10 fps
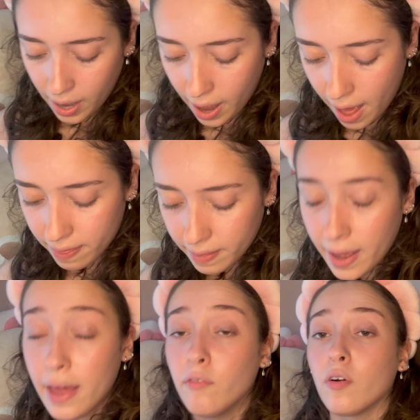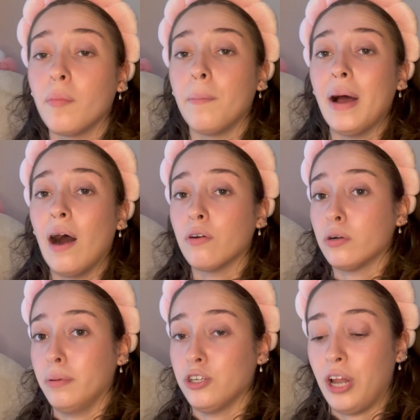And then from a powder
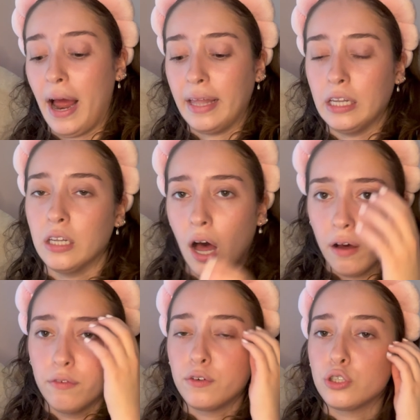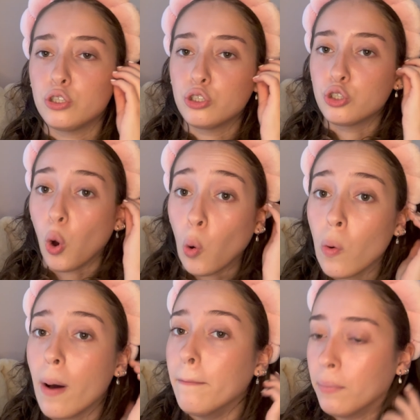blush that I love
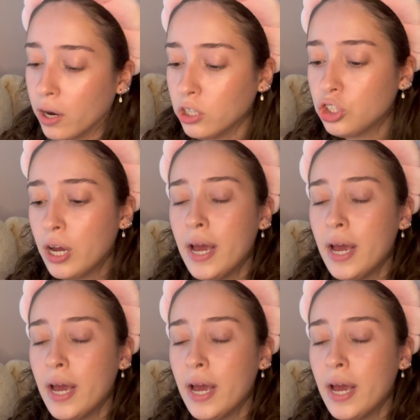so much